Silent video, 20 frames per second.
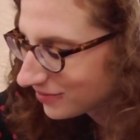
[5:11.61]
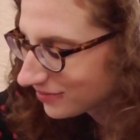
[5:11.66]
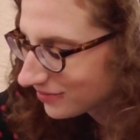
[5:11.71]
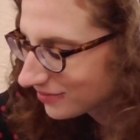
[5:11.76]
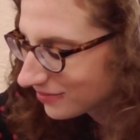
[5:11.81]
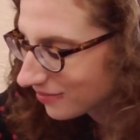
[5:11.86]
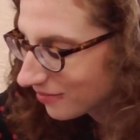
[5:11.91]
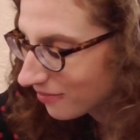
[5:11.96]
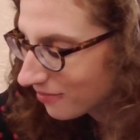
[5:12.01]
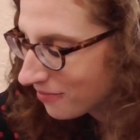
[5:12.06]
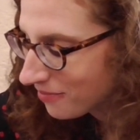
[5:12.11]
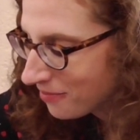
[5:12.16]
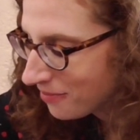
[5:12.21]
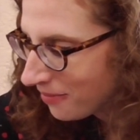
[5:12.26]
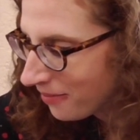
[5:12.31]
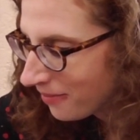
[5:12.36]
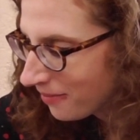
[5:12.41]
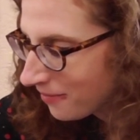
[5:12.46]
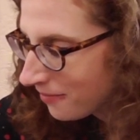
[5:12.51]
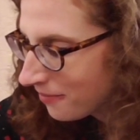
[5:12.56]
I
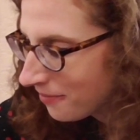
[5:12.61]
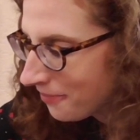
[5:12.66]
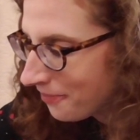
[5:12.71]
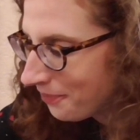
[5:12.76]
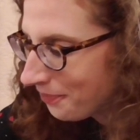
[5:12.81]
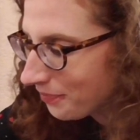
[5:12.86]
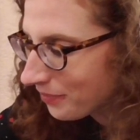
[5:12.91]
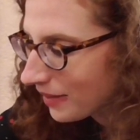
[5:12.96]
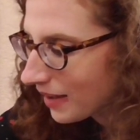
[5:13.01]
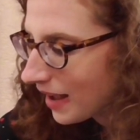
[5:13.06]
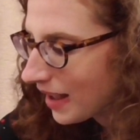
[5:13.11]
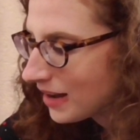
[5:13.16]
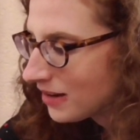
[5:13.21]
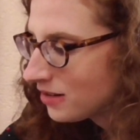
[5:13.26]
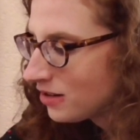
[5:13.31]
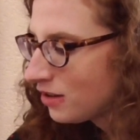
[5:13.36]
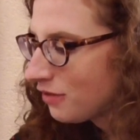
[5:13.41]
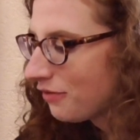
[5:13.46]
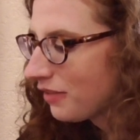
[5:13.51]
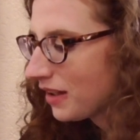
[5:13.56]
don't
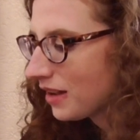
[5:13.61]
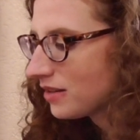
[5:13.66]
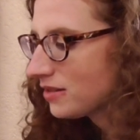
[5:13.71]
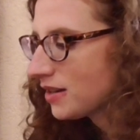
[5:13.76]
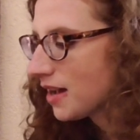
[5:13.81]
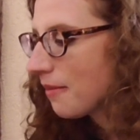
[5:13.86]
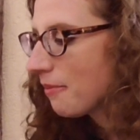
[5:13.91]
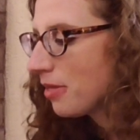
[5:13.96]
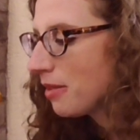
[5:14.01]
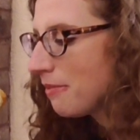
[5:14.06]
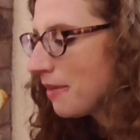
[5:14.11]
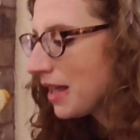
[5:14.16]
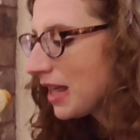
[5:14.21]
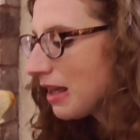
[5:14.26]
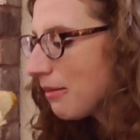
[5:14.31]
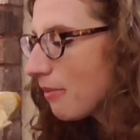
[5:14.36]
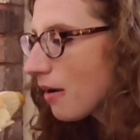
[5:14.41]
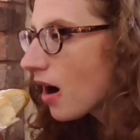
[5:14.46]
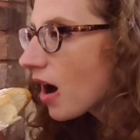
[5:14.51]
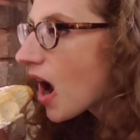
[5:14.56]
know if we can top the Mickey